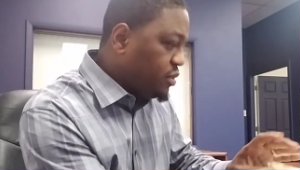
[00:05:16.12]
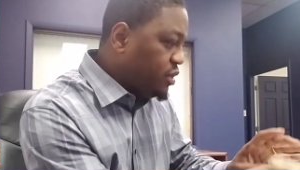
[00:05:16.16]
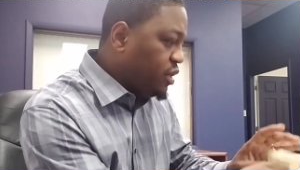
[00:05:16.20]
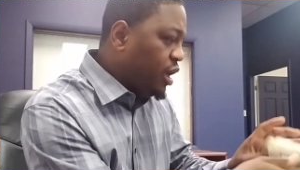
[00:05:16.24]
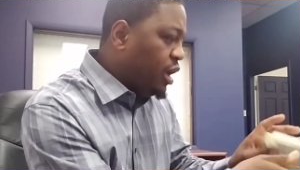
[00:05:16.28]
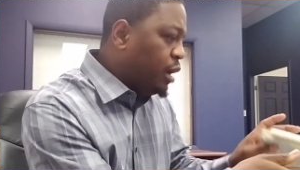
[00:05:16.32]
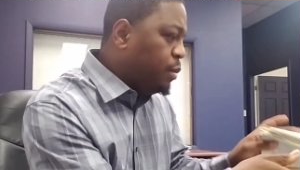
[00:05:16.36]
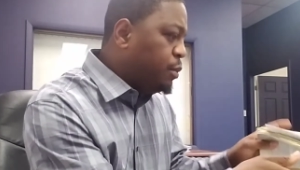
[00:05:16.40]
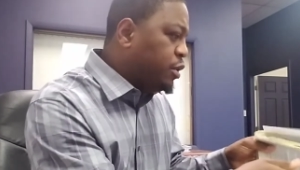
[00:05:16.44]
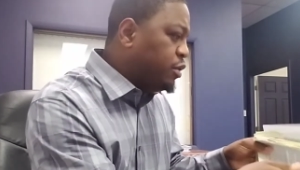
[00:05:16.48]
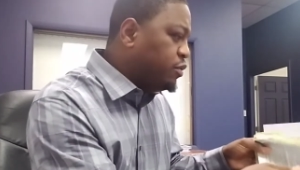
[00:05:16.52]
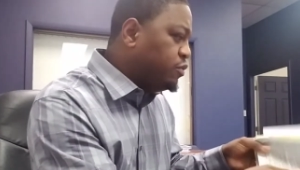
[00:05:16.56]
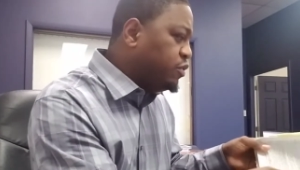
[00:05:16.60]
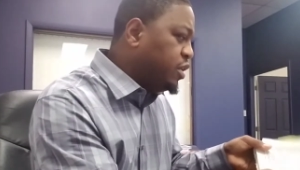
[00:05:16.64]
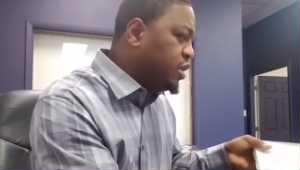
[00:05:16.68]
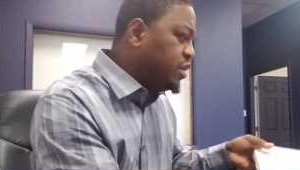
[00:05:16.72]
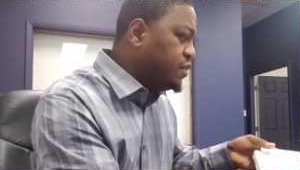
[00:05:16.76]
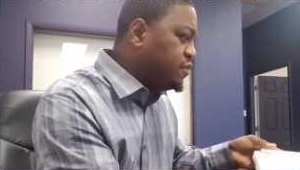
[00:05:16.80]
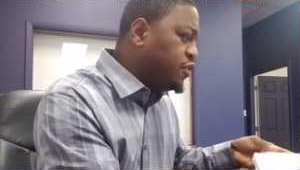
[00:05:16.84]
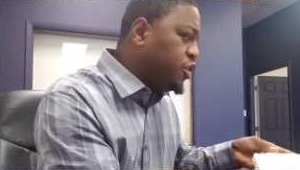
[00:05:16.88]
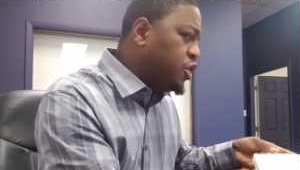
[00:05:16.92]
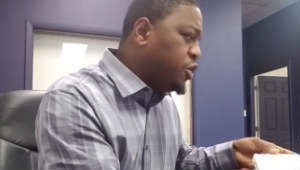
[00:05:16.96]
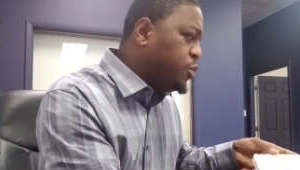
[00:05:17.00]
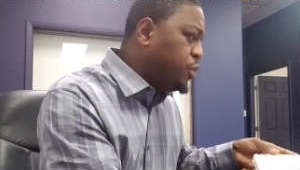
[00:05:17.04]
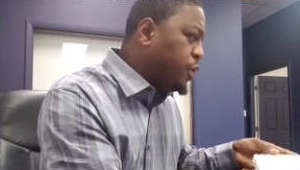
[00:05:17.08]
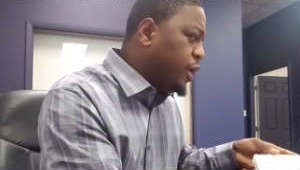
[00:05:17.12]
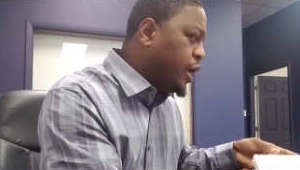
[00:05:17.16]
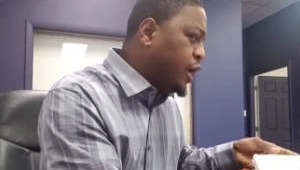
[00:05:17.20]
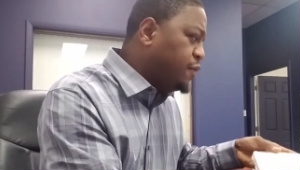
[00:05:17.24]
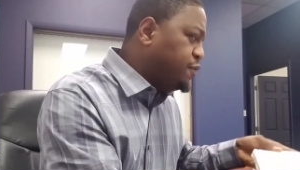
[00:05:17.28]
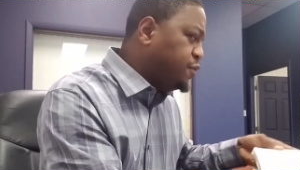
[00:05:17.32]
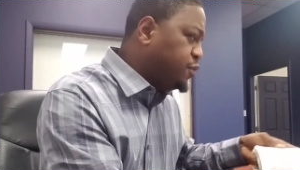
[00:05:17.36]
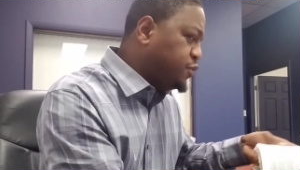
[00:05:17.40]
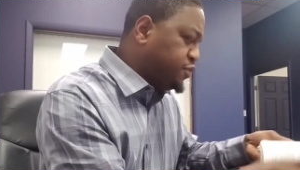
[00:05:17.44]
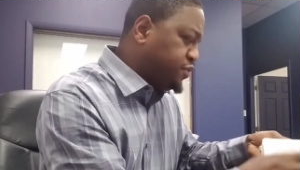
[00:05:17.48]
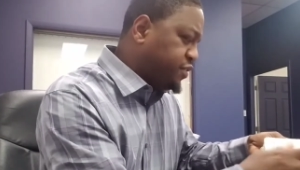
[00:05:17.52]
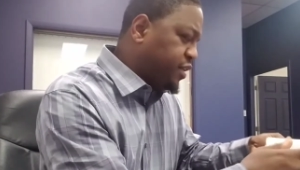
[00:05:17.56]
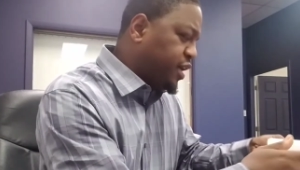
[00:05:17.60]
I'm going to read a very
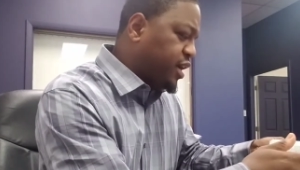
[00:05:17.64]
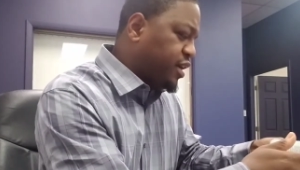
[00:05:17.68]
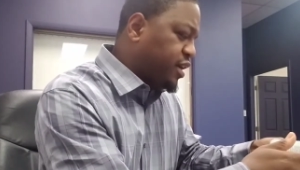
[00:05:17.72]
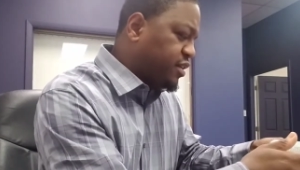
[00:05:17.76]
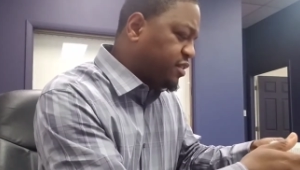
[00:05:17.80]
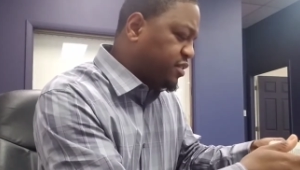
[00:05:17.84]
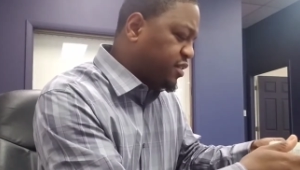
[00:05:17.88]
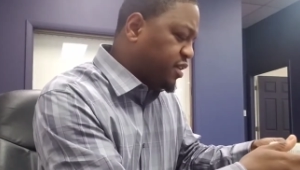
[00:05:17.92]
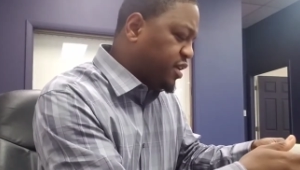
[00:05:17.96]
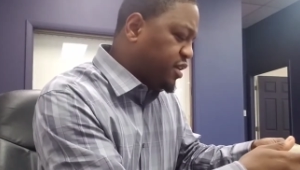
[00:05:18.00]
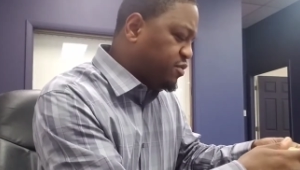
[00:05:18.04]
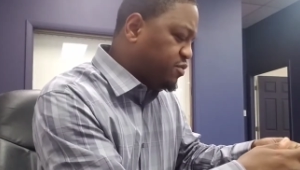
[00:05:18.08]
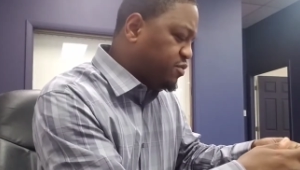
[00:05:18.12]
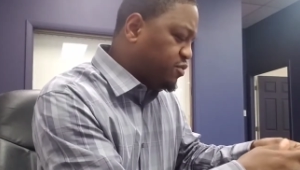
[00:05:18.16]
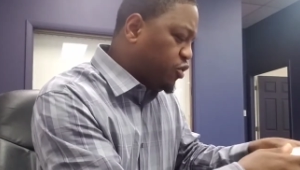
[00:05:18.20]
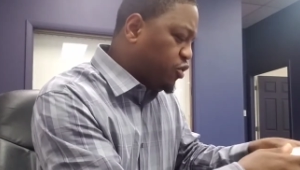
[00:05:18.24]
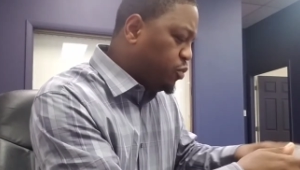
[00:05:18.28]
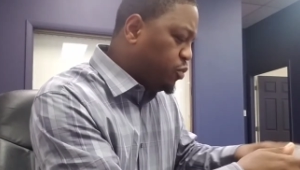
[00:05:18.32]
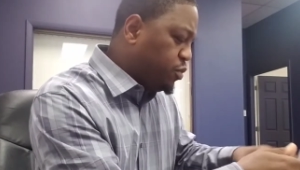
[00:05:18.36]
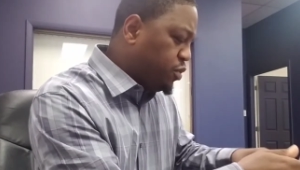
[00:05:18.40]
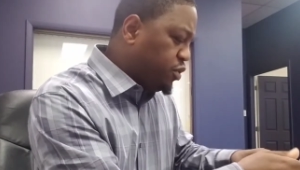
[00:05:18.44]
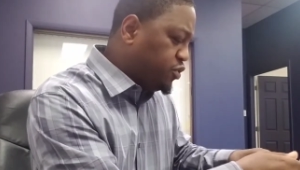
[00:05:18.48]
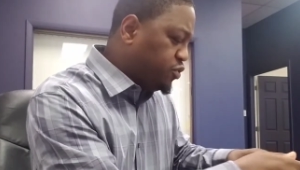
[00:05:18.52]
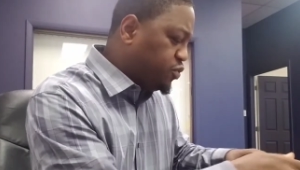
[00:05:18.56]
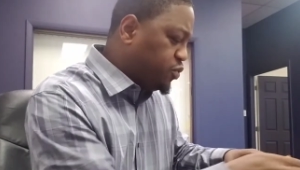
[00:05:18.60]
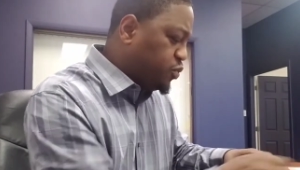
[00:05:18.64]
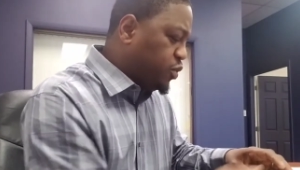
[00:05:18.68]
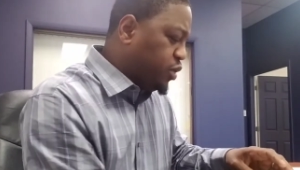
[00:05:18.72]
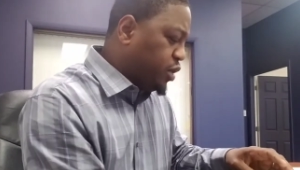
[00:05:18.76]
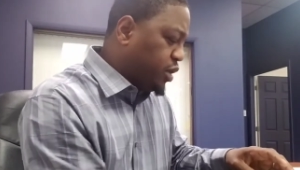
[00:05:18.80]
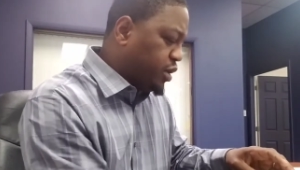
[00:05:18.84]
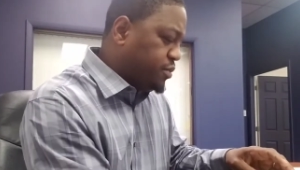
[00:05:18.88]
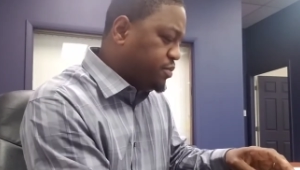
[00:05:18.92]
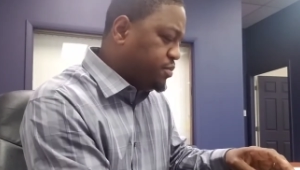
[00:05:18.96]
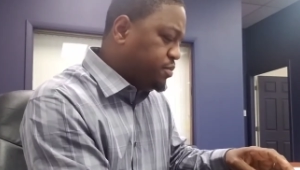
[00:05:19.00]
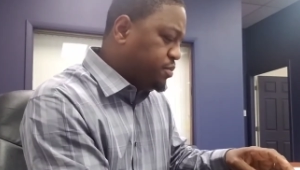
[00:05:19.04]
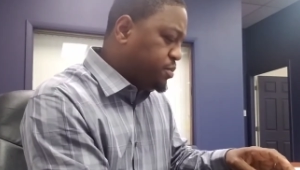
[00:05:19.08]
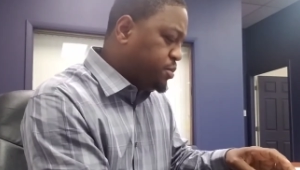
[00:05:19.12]
powerful text in Romans
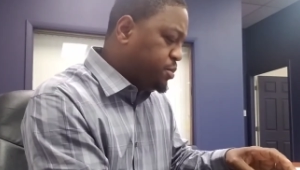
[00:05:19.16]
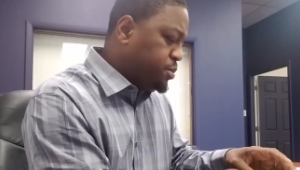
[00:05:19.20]
1,